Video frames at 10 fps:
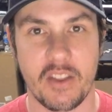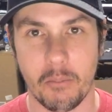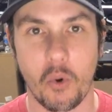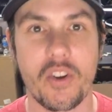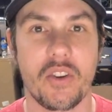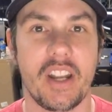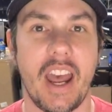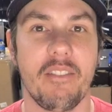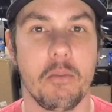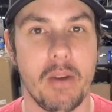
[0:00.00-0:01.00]
The more you can
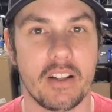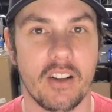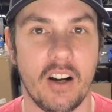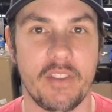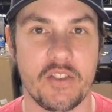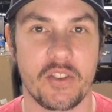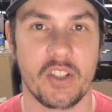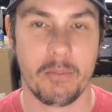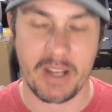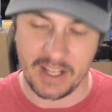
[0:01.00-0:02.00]
have, the better off that you're
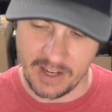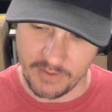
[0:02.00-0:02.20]
going to be.